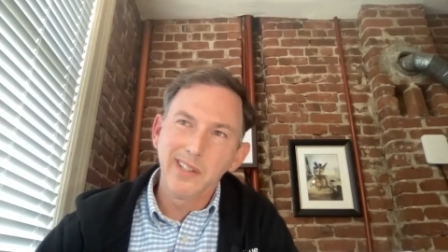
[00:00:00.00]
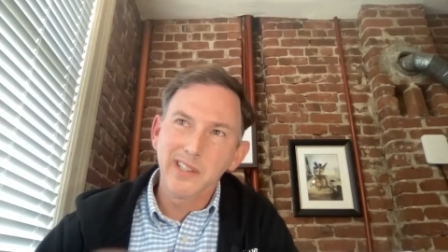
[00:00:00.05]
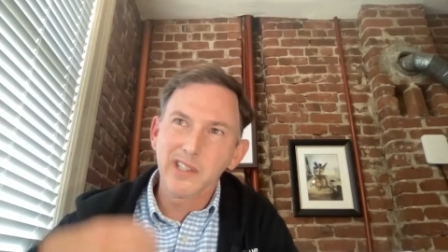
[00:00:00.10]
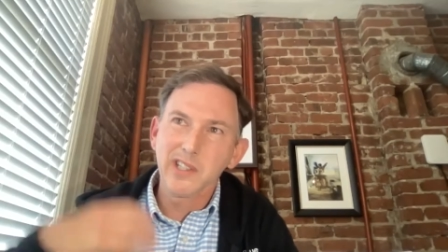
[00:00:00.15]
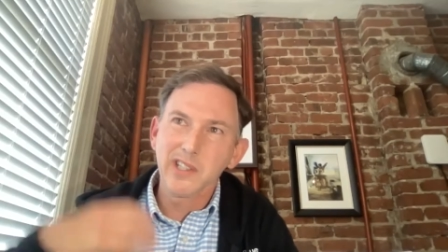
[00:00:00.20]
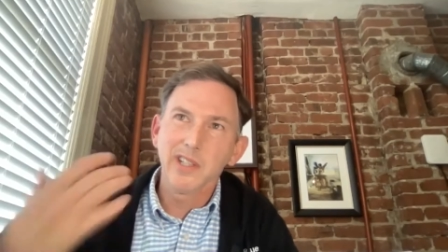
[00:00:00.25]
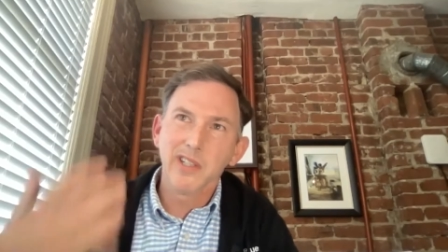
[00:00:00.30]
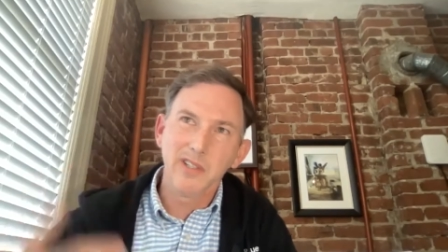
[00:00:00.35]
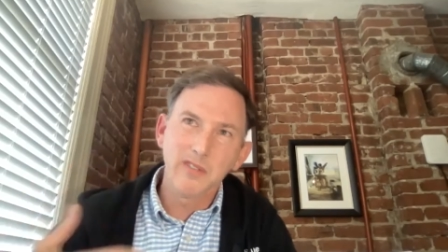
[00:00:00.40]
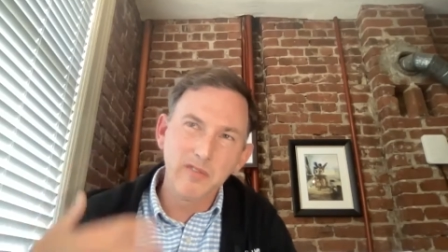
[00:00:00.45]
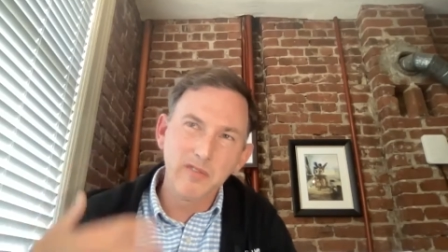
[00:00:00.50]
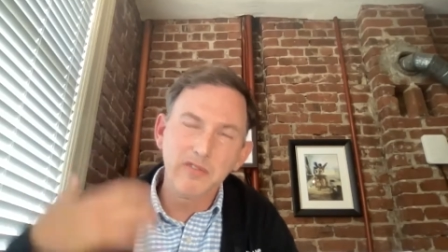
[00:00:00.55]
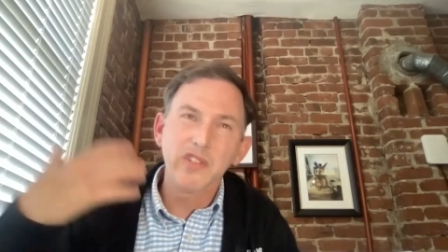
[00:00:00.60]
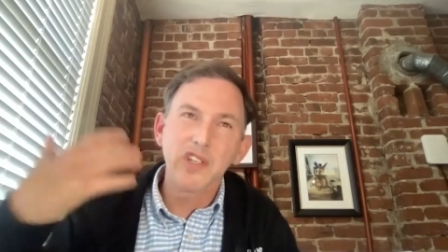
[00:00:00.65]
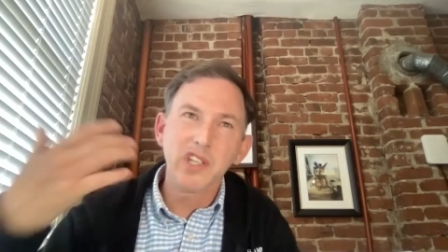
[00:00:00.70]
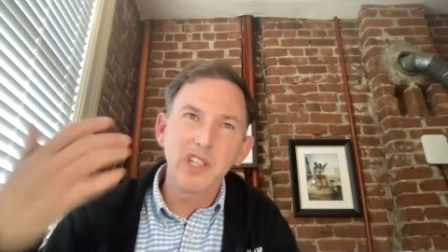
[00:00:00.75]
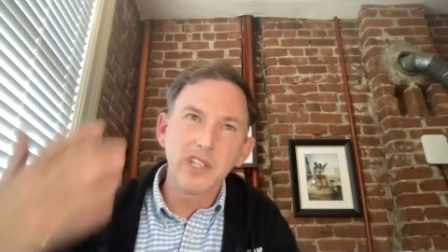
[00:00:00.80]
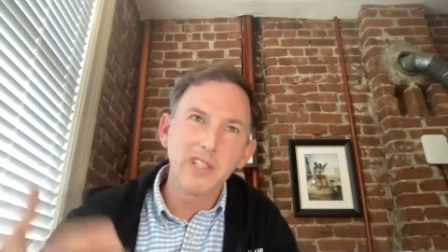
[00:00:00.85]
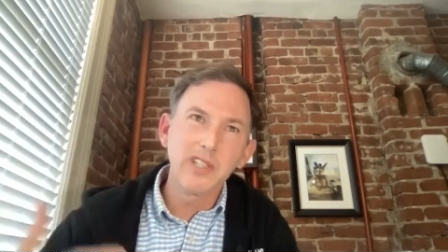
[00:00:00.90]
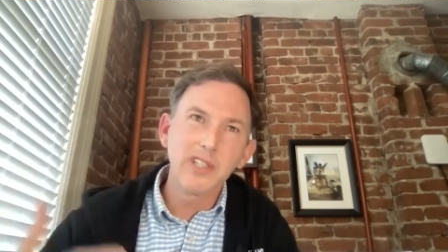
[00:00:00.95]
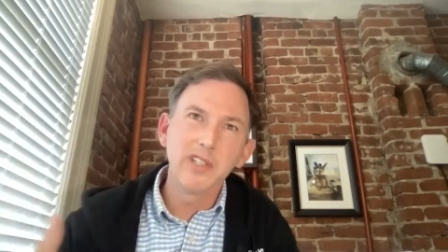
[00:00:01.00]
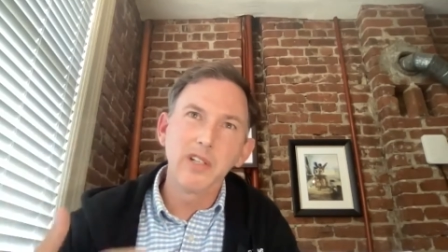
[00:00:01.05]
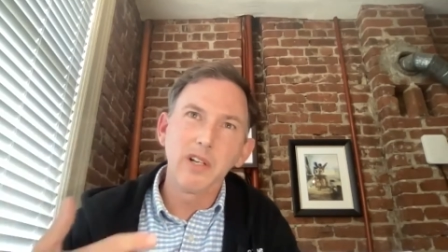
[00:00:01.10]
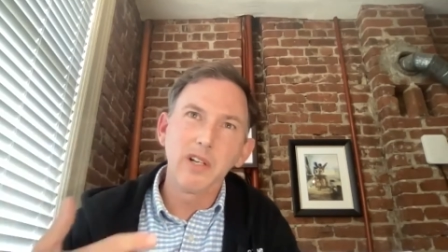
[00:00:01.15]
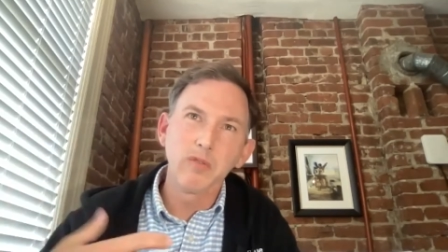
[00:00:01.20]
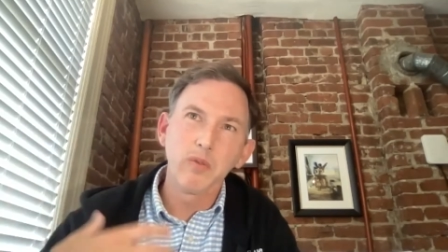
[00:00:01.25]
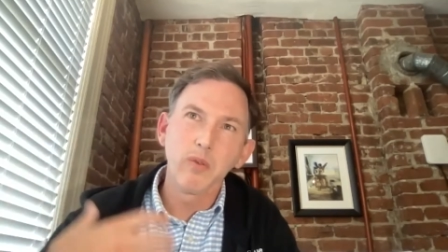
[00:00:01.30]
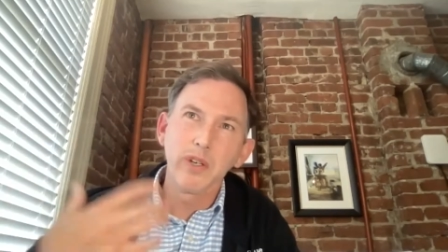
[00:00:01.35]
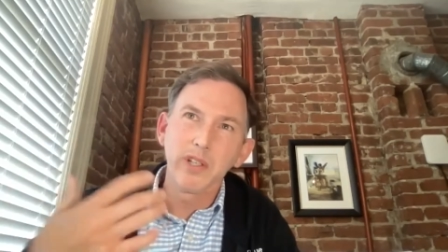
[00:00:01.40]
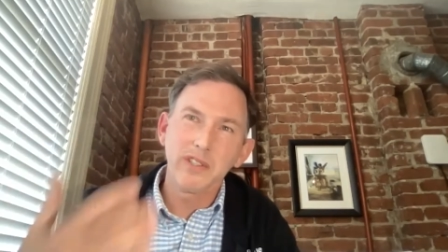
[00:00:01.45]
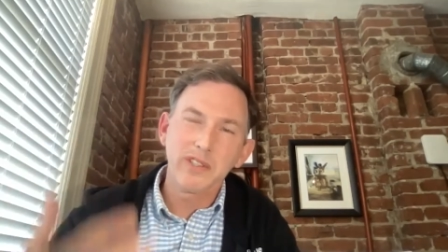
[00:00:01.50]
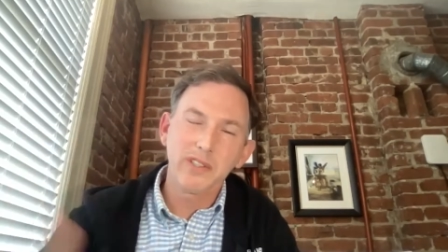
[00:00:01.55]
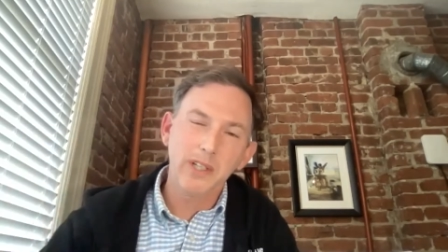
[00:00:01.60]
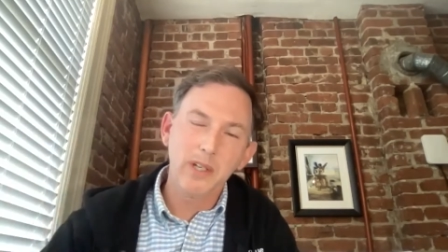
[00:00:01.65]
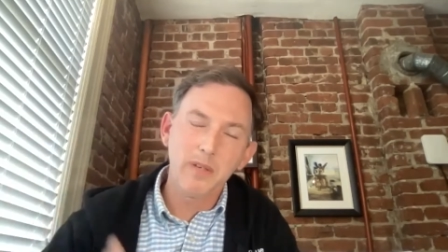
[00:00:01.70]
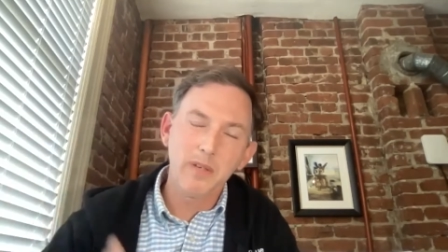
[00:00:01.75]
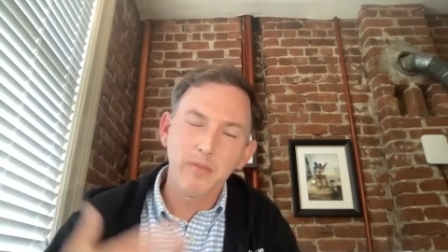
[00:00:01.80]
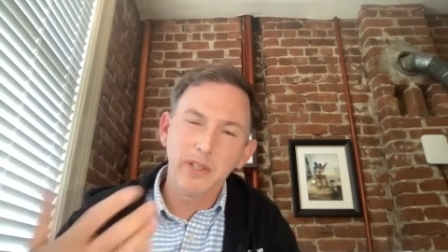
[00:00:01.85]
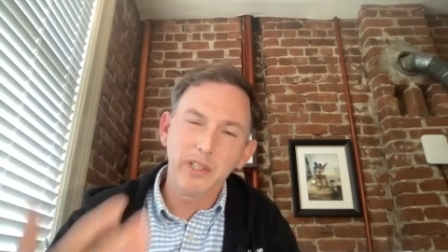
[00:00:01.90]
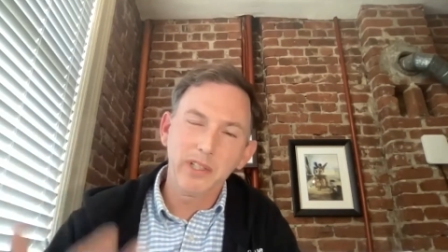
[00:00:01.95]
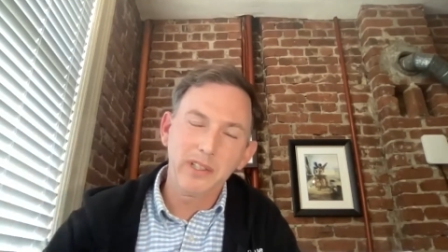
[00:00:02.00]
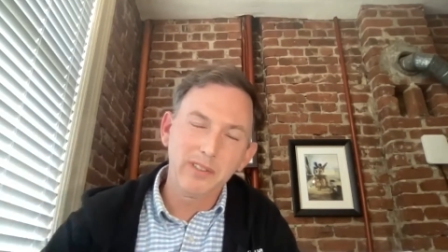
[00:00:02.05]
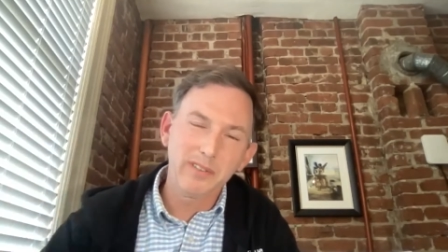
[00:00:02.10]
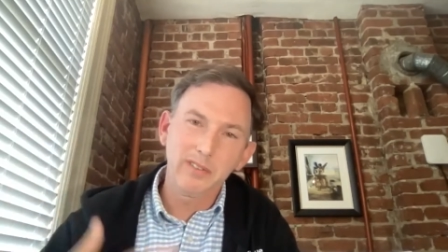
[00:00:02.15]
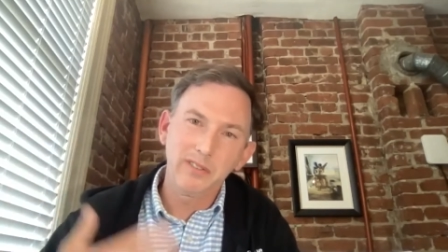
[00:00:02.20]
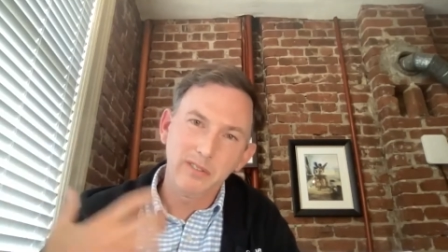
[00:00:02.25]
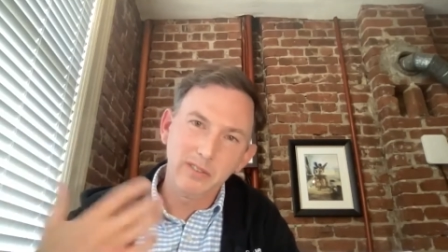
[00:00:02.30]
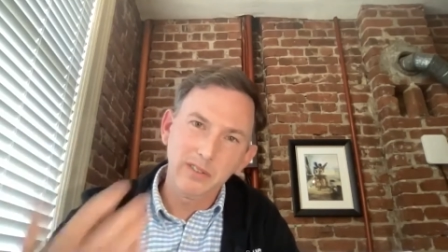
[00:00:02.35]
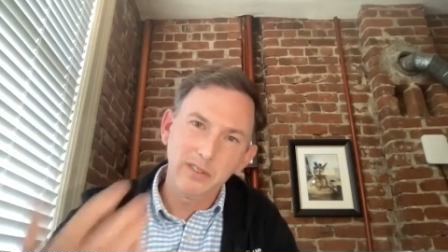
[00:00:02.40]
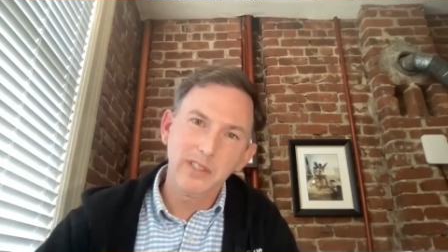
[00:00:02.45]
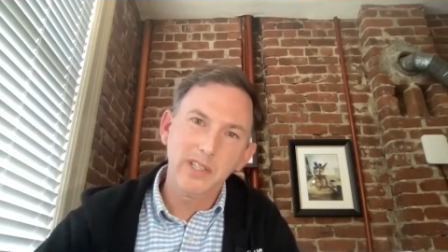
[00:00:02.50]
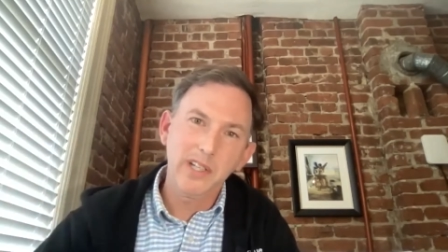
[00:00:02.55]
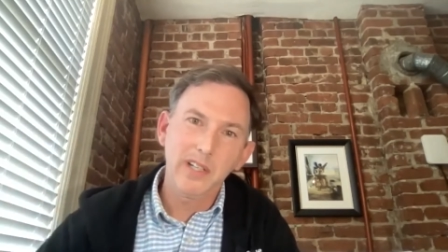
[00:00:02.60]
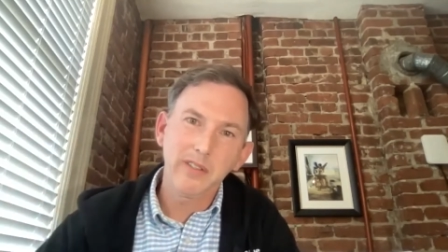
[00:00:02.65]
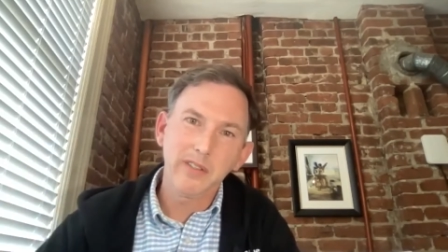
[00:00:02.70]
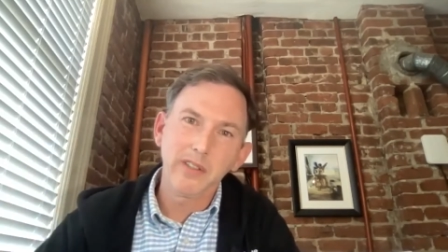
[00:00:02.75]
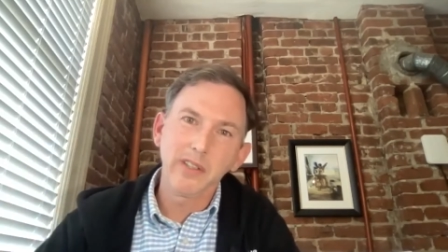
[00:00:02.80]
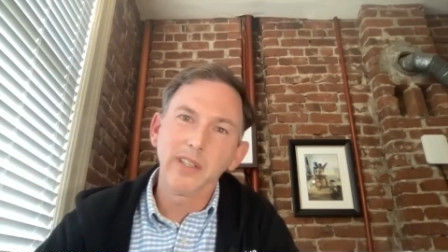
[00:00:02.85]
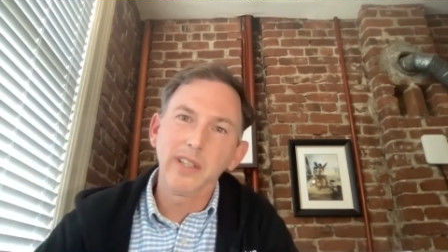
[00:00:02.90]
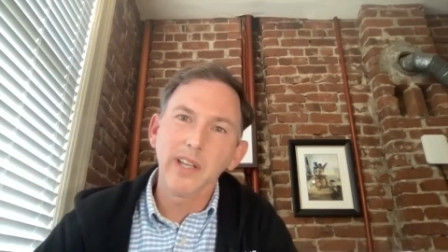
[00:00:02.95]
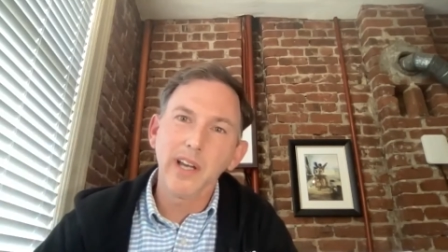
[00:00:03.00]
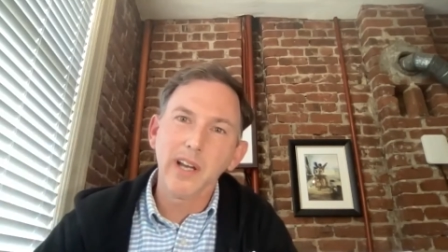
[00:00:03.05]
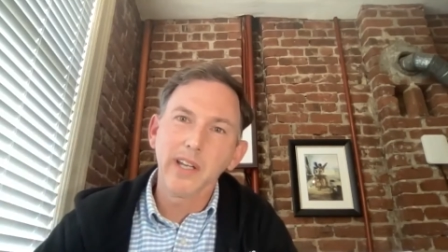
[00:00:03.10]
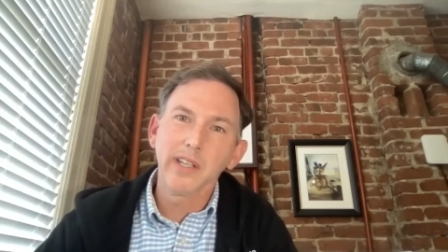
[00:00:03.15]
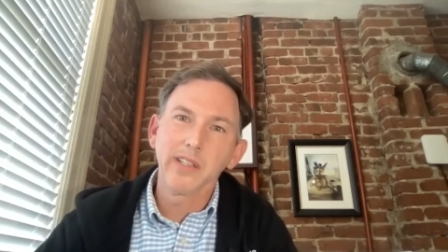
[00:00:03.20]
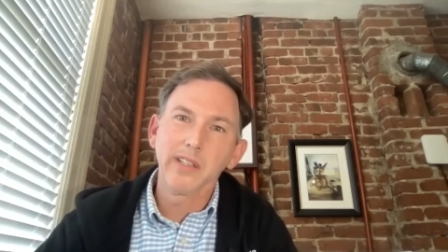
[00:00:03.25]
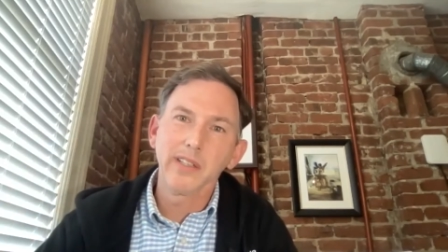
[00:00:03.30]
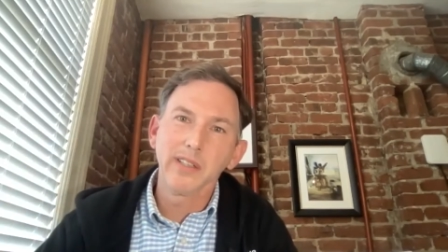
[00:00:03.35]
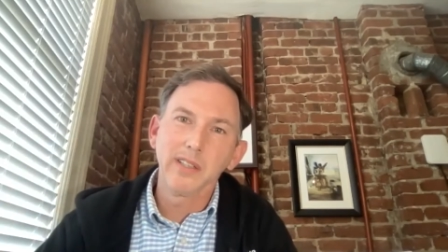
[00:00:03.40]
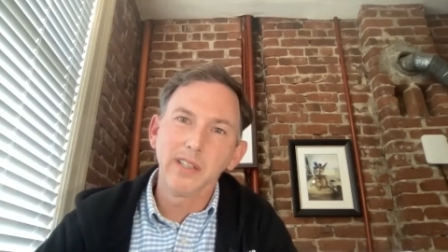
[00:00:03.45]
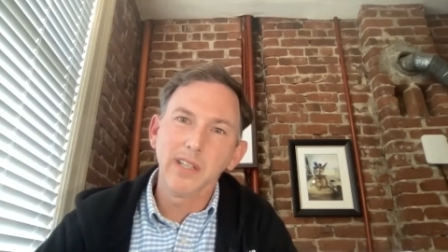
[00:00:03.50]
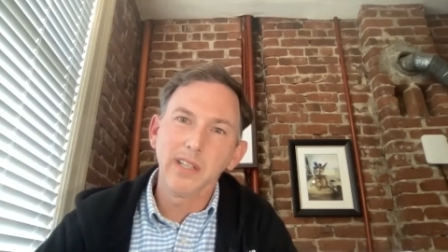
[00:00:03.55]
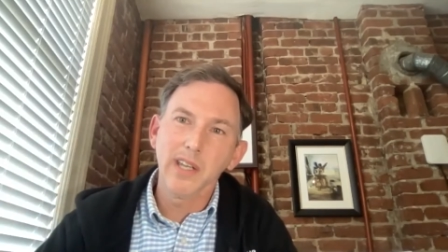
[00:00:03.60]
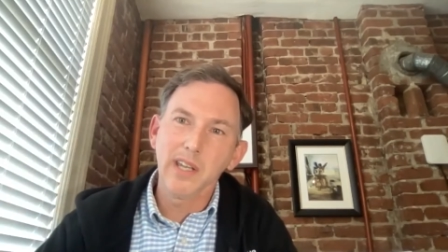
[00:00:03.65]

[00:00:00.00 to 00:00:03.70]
get a feed of what's coming down the line.